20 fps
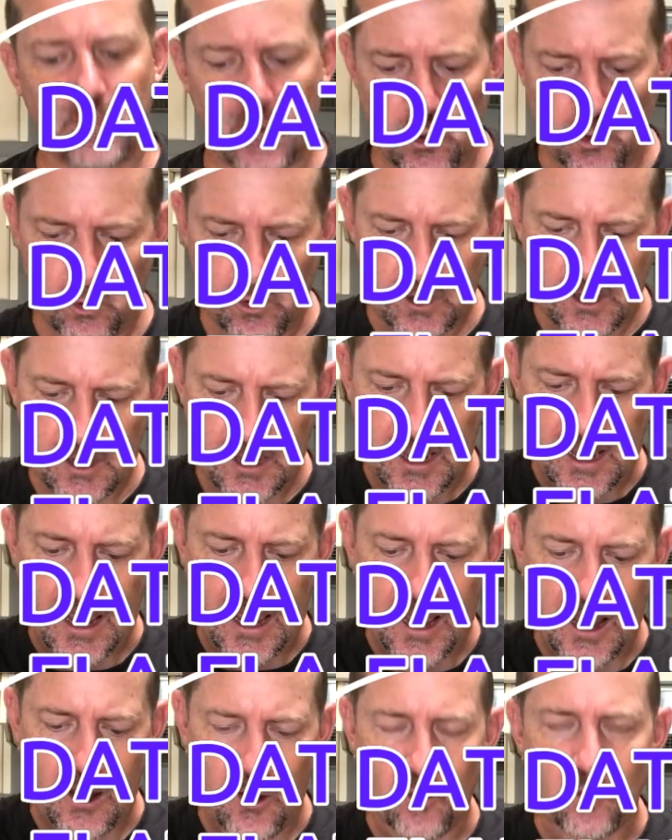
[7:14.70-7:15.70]
milk,
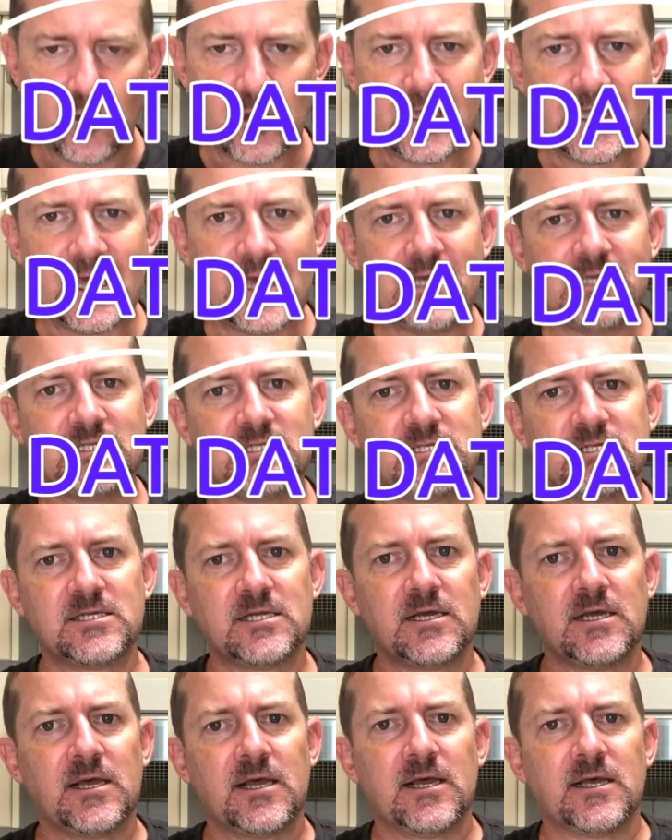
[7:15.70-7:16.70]
our yeast,
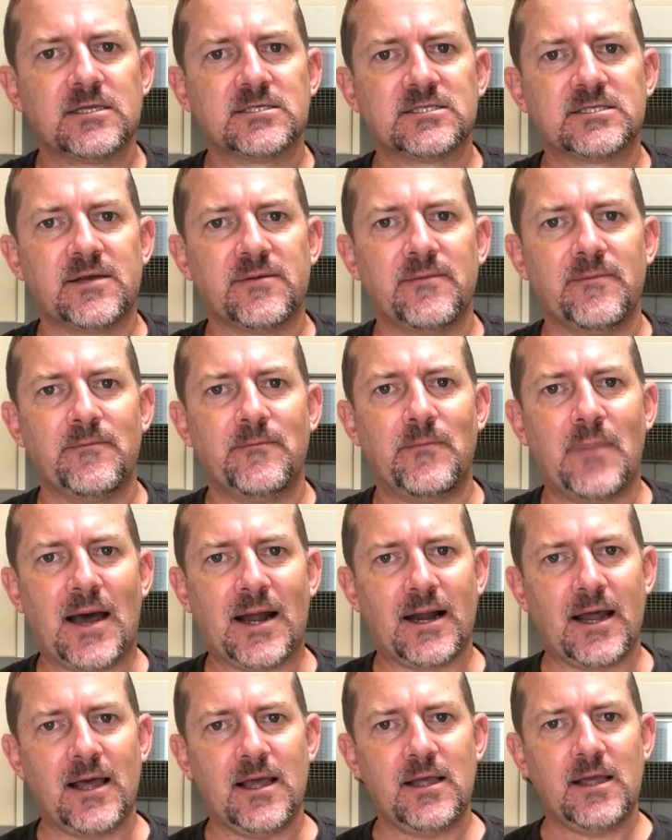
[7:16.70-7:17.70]
some
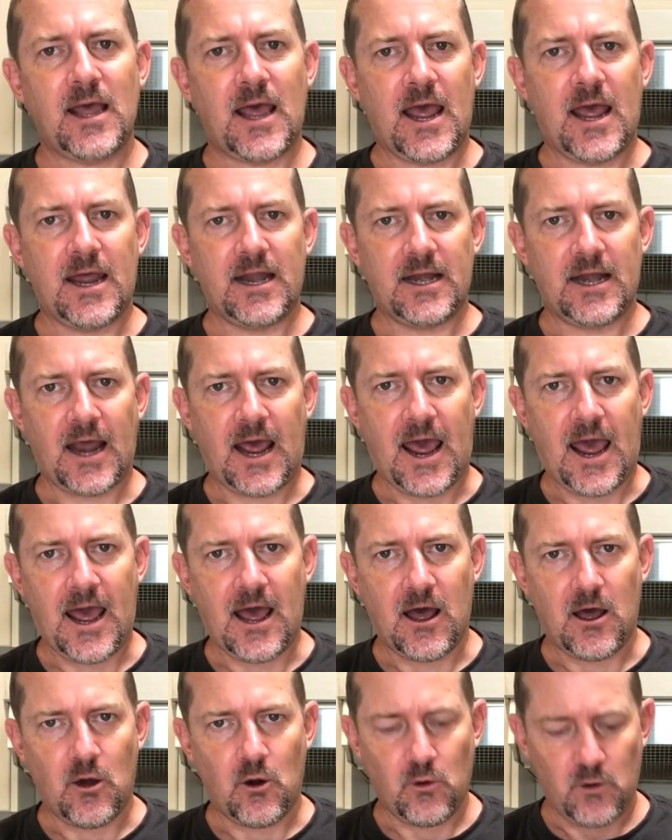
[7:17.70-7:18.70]
butter, and
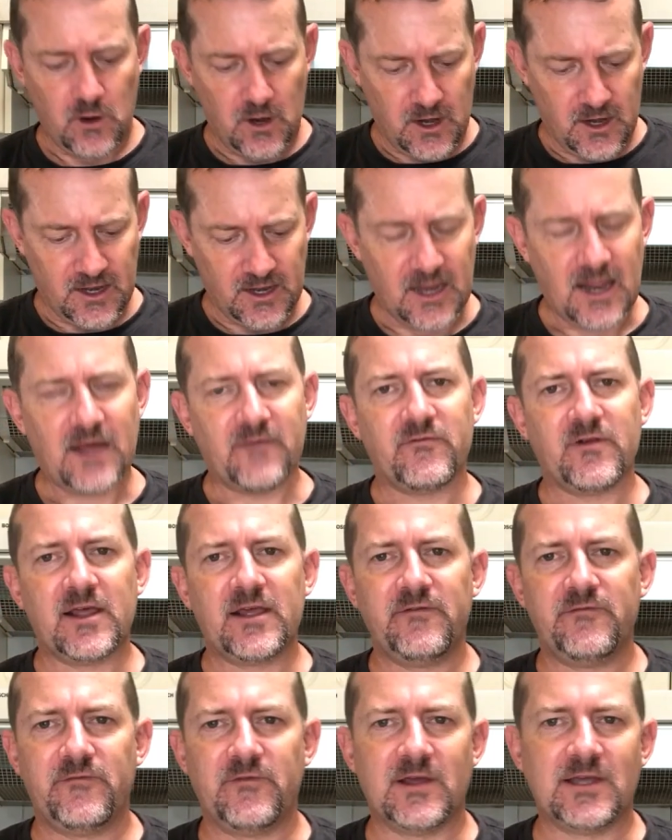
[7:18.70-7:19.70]
our
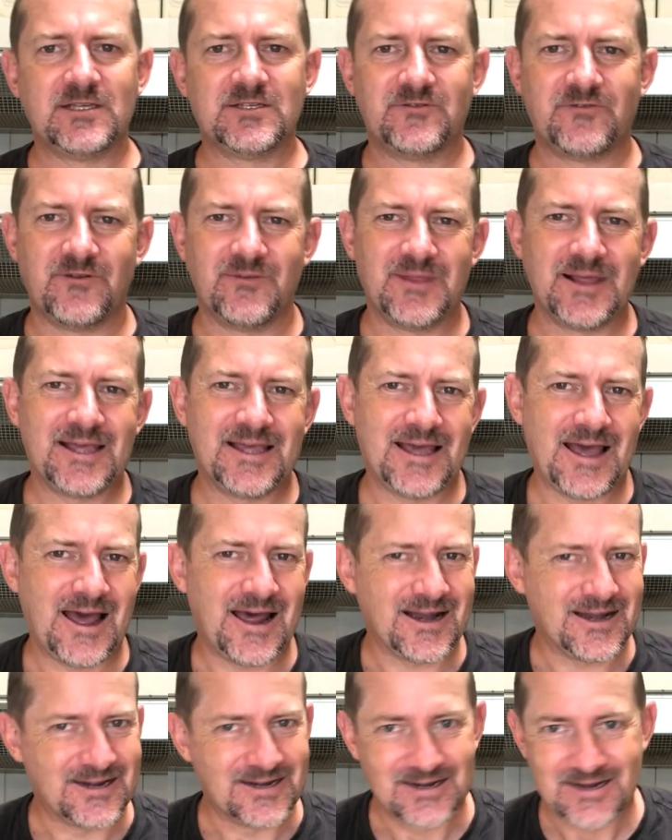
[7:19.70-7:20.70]
lovely figs from the
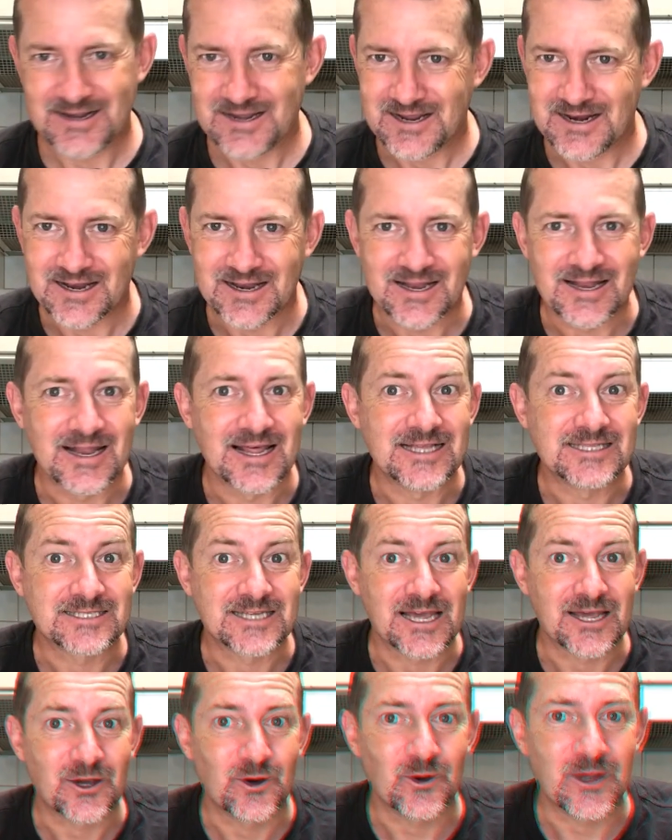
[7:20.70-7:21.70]
garden. Let's
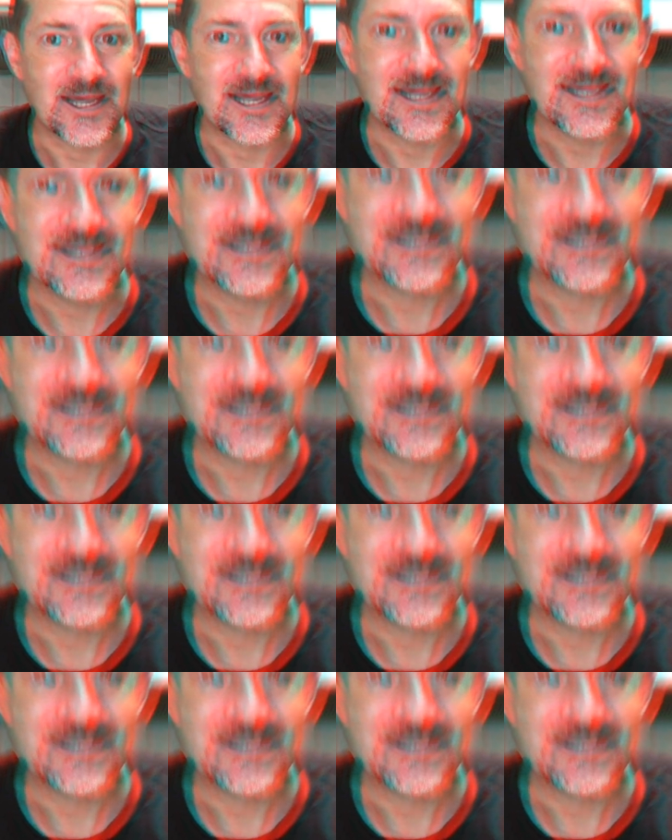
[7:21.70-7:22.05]
get cooking.